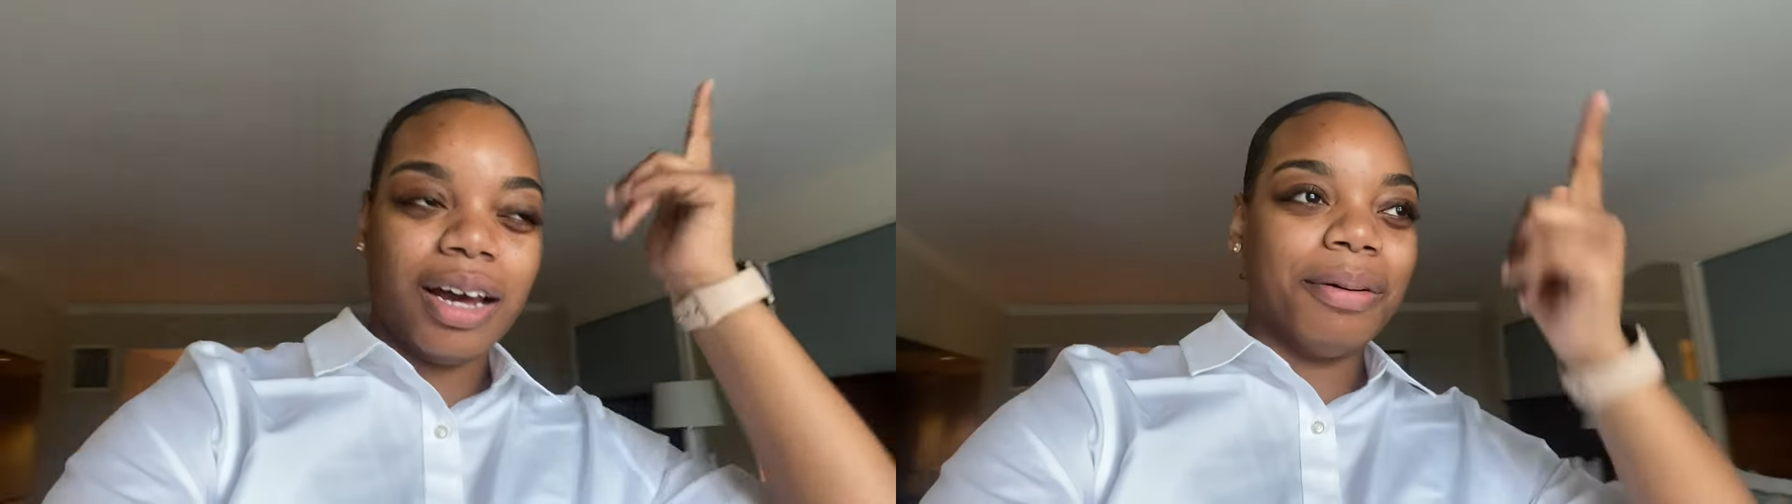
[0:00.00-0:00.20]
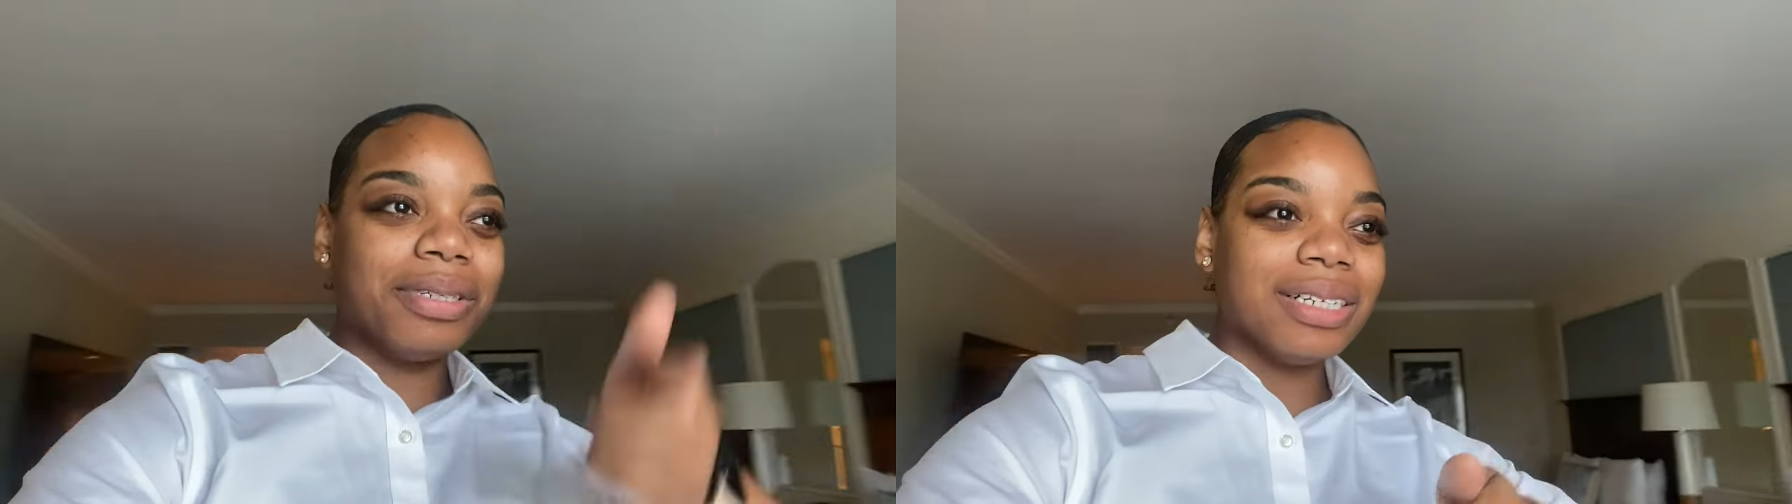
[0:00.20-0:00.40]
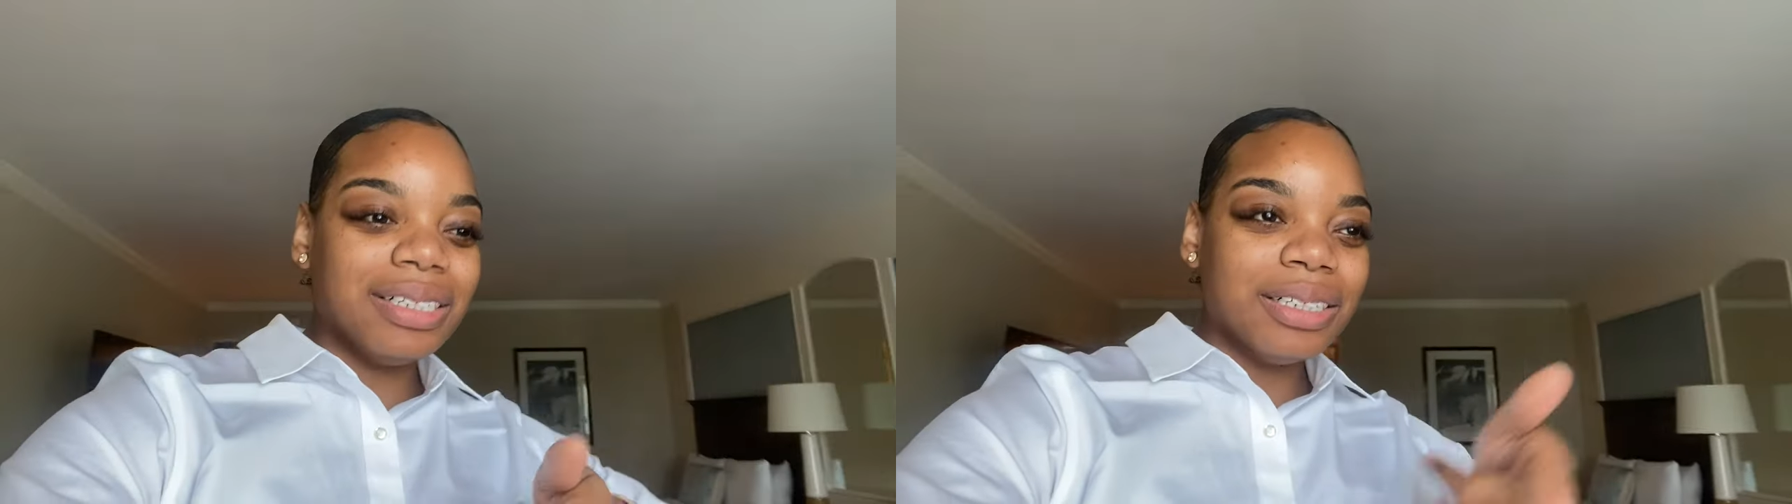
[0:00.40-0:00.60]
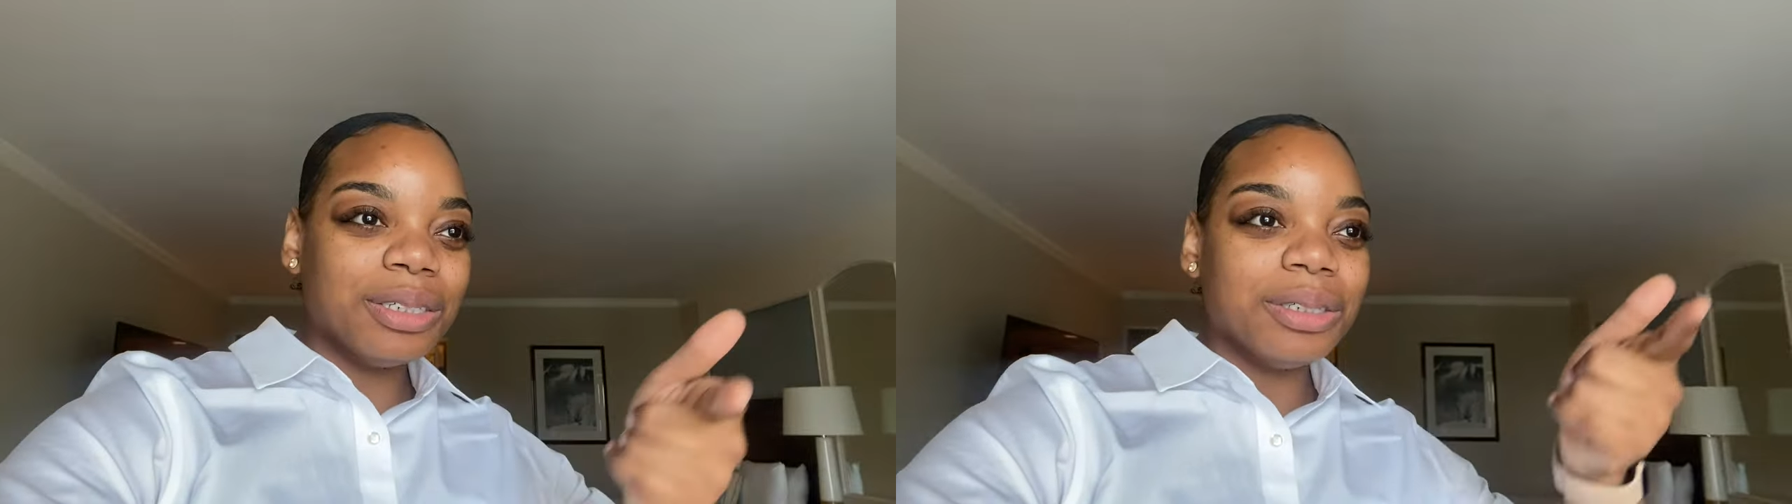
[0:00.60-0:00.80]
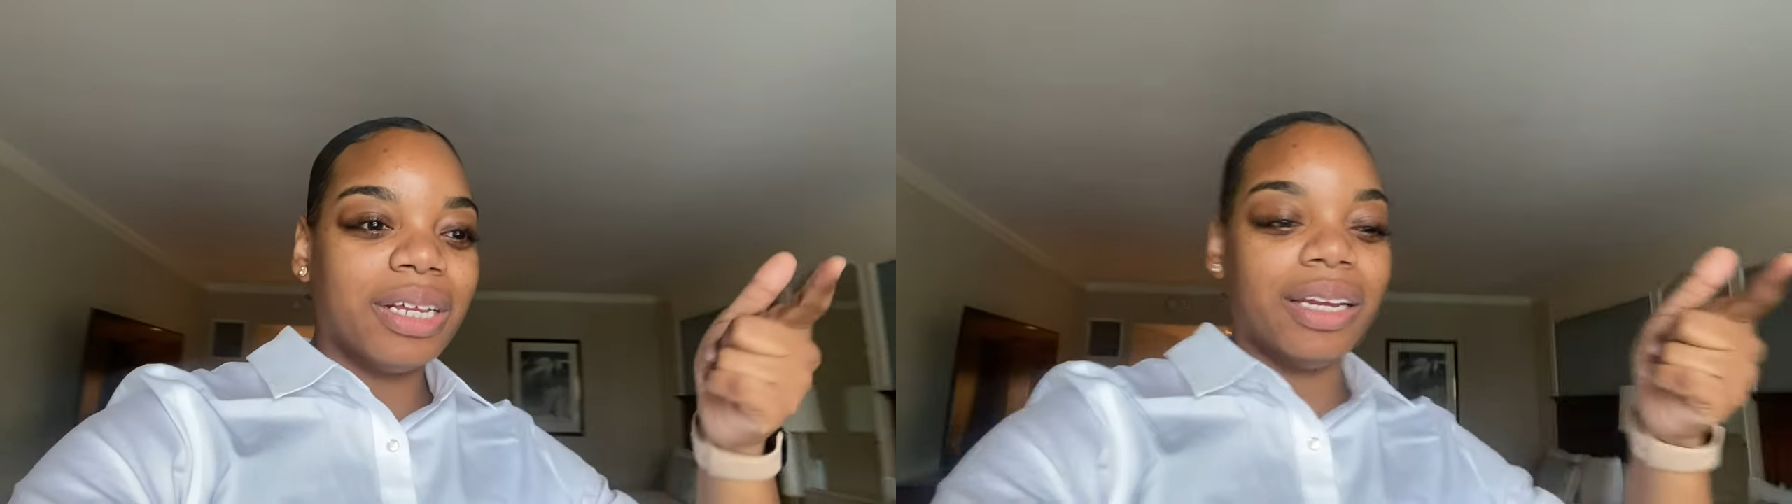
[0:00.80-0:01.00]
I was a
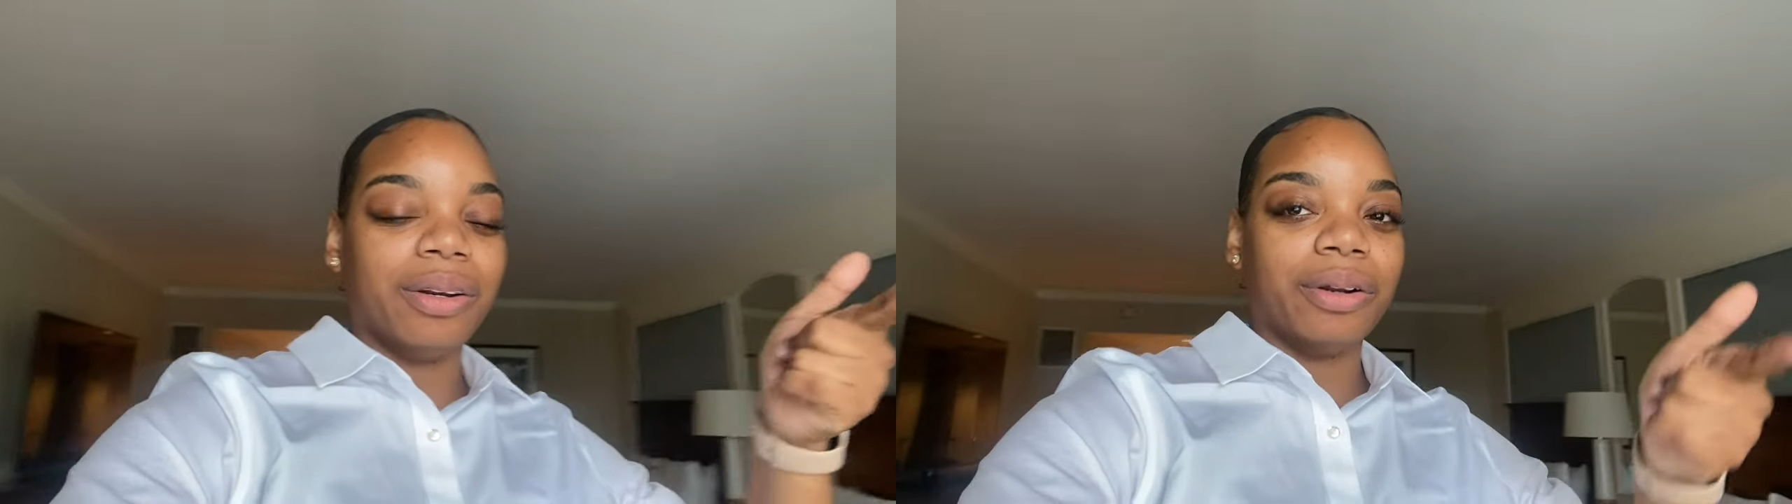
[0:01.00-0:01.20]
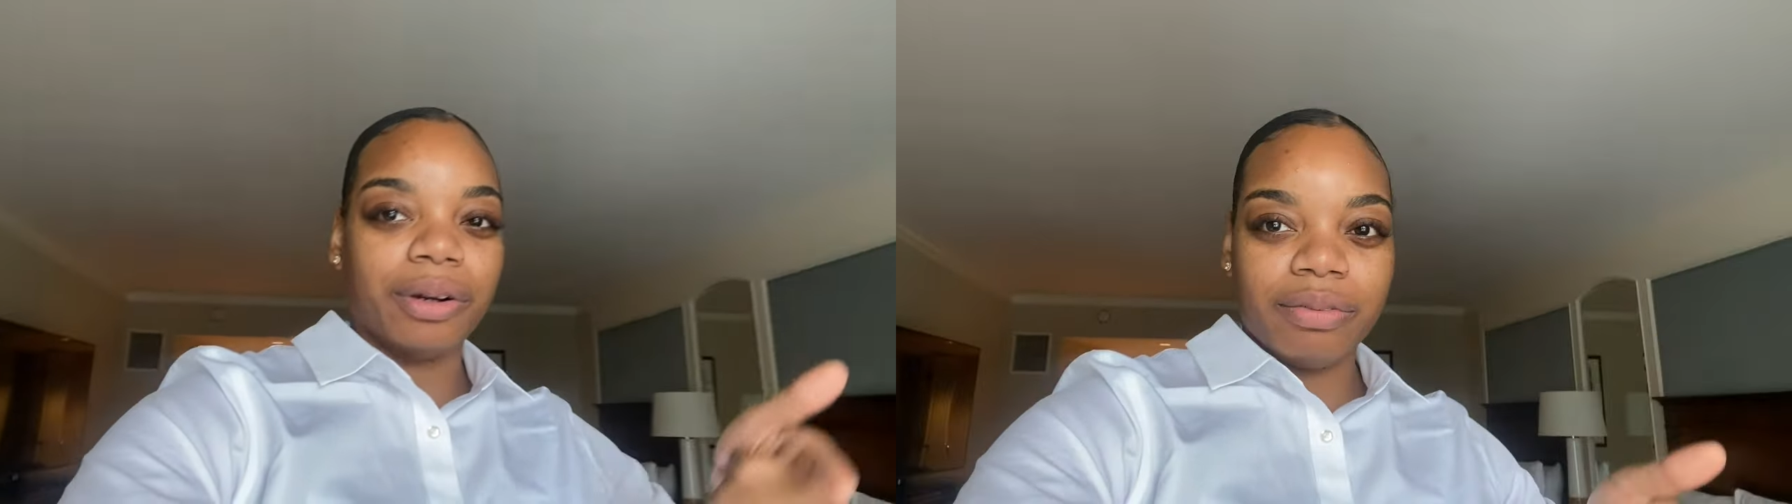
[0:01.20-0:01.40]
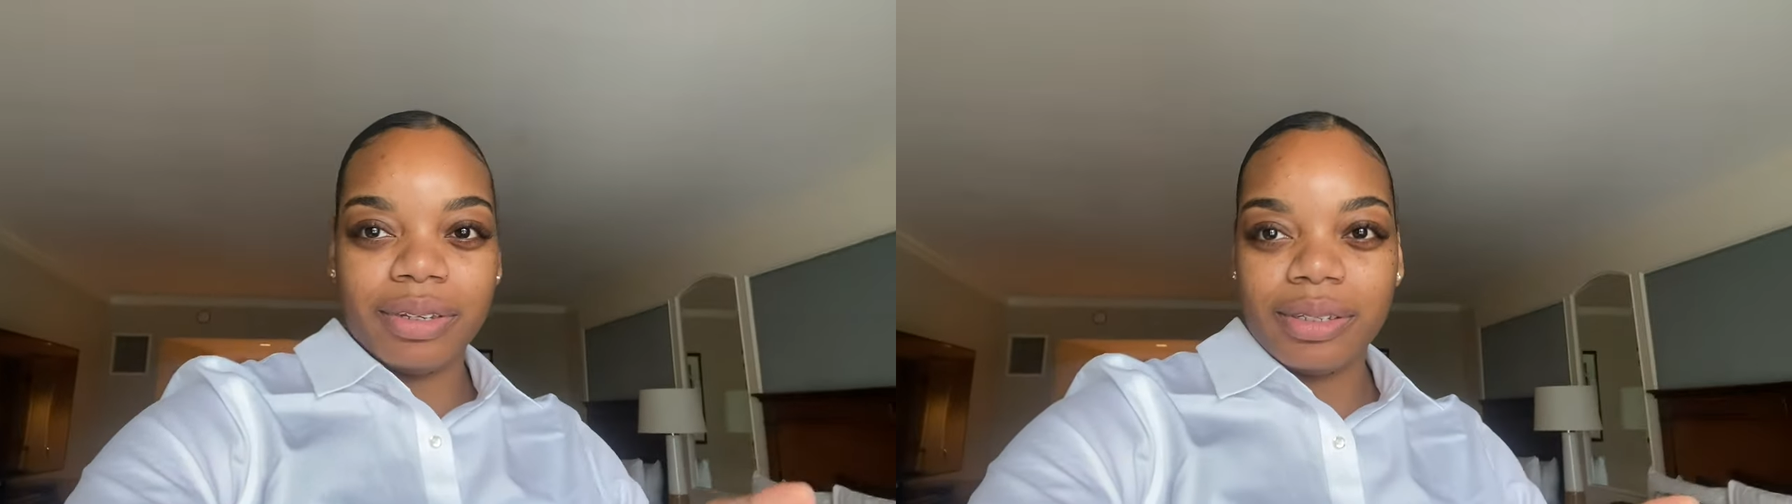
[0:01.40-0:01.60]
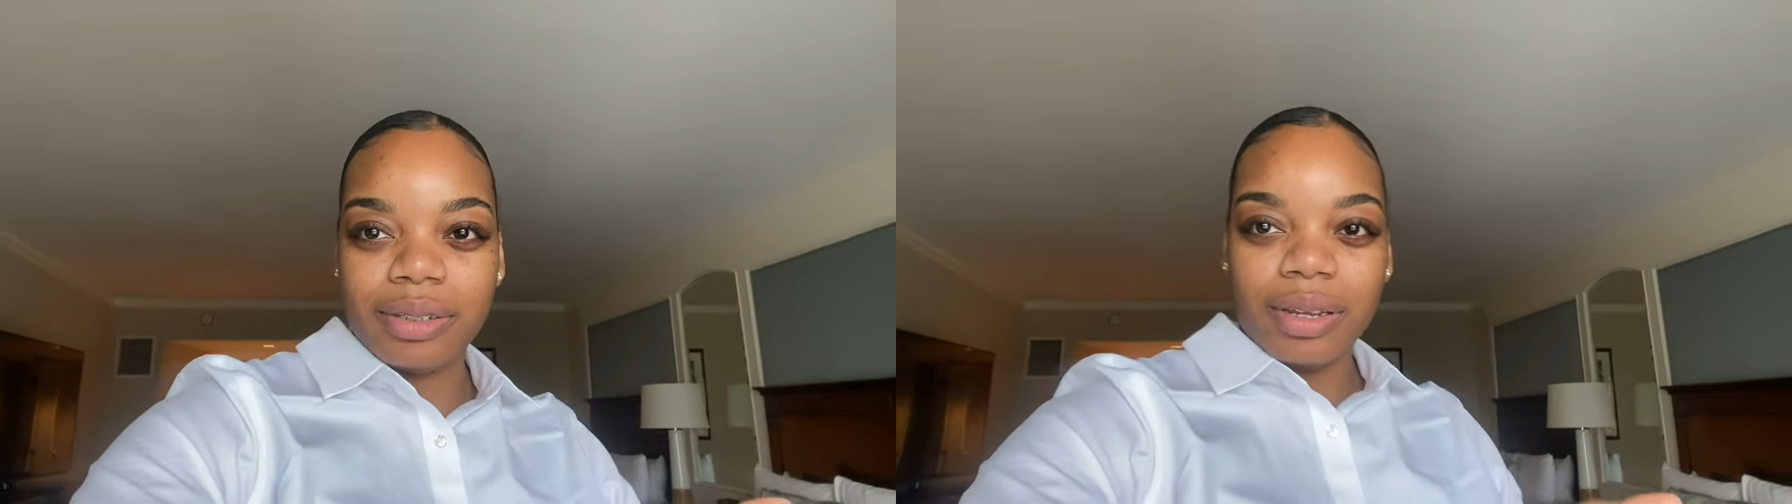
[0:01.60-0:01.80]
little like nervous